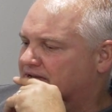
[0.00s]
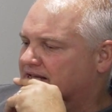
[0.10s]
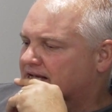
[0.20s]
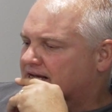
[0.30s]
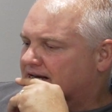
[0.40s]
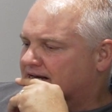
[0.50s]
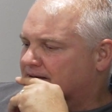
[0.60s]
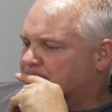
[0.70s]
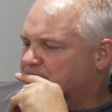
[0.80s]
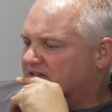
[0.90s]
But
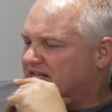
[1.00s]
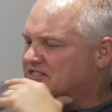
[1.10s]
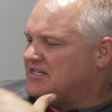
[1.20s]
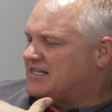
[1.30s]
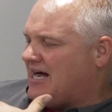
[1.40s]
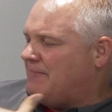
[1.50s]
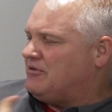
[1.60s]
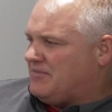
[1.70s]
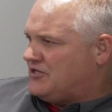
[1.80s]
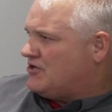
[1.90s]
it's a
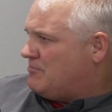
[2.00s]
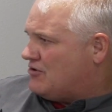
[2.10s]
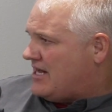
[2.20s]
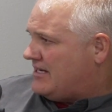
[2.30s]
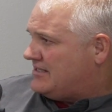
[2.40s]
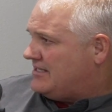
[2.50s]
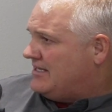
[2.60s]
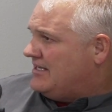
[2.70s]
complementary product,